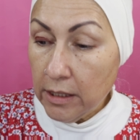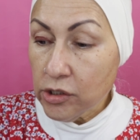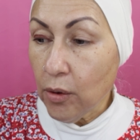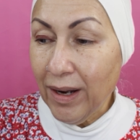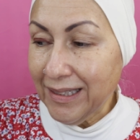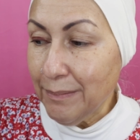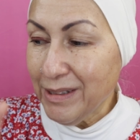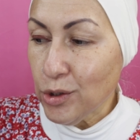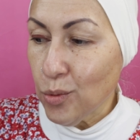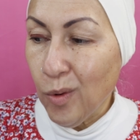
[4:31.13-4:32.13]
So let me
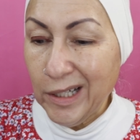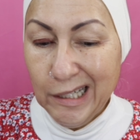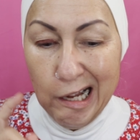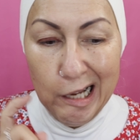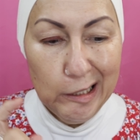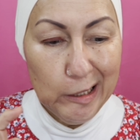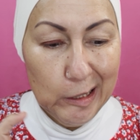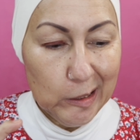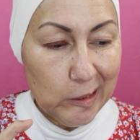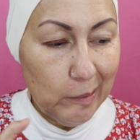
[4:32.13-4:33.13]
do one eyelid
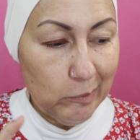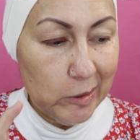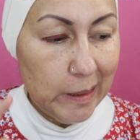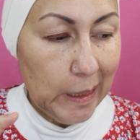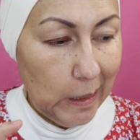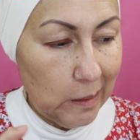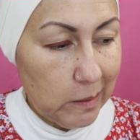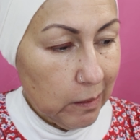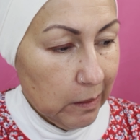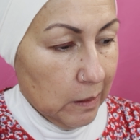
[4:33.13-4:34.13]
at a time, just in
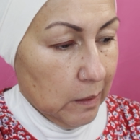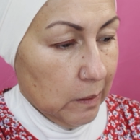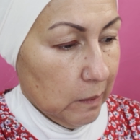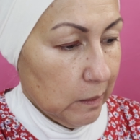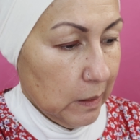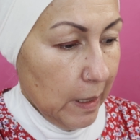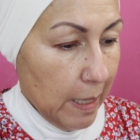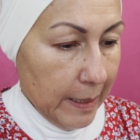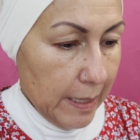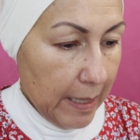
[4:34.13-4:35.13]
case.
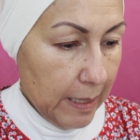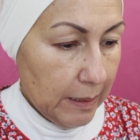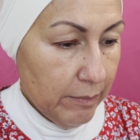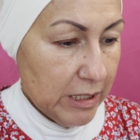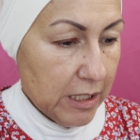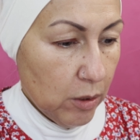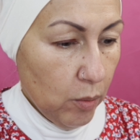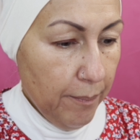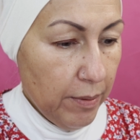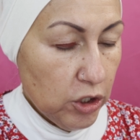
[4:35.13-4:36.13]
Okay, and let me see,
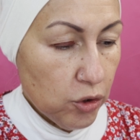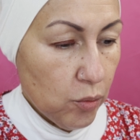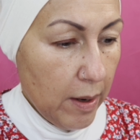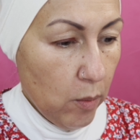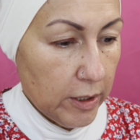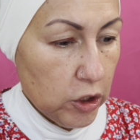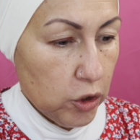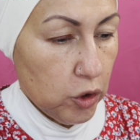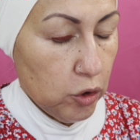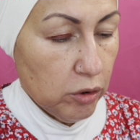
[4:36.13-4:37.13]
what brush do I want
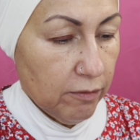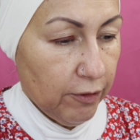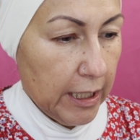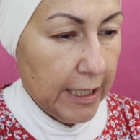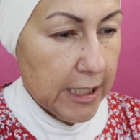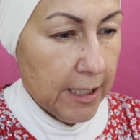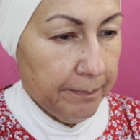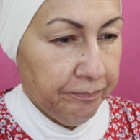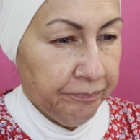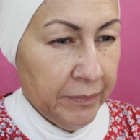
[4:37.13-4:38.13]
to use for this?
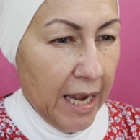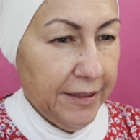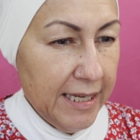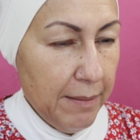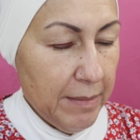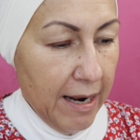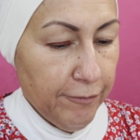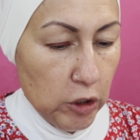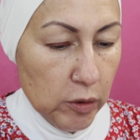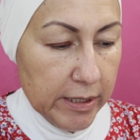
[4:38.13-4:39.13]
I think I'm going to have
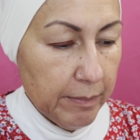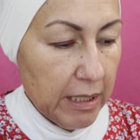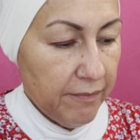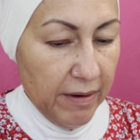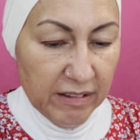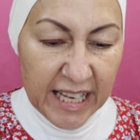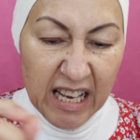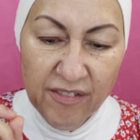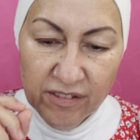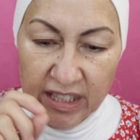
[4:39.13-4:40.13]
to use some kind of a, like
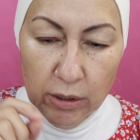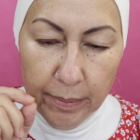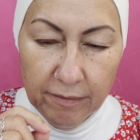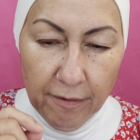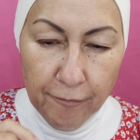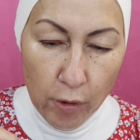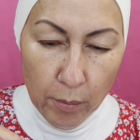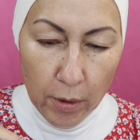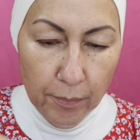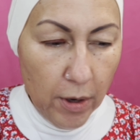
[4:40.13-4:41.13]
a little bit of a
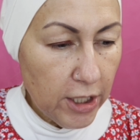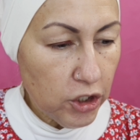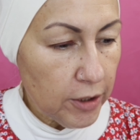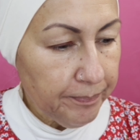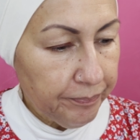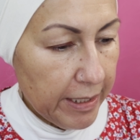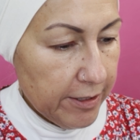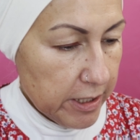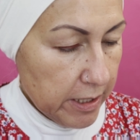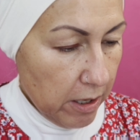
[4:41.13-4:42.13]
firmer brush.
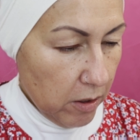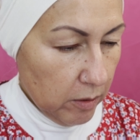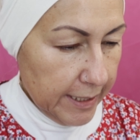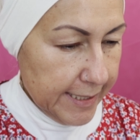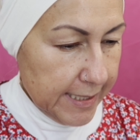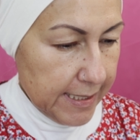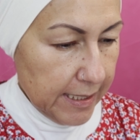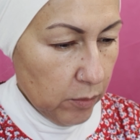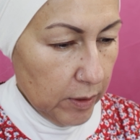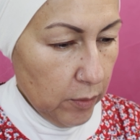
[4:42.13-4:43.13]
And so let's
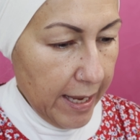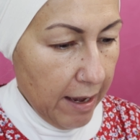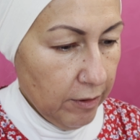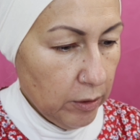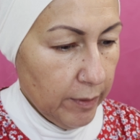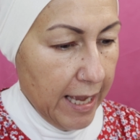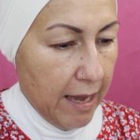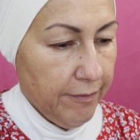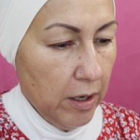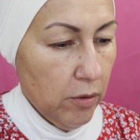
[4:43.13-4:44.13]
see, what do we have? What do we
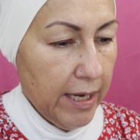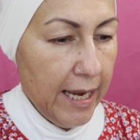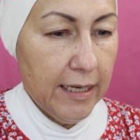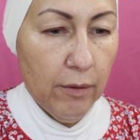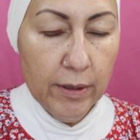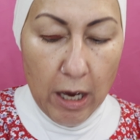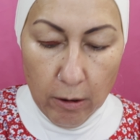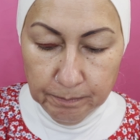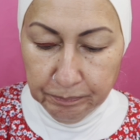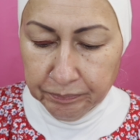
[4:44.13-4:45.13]
have? Okay, here we go.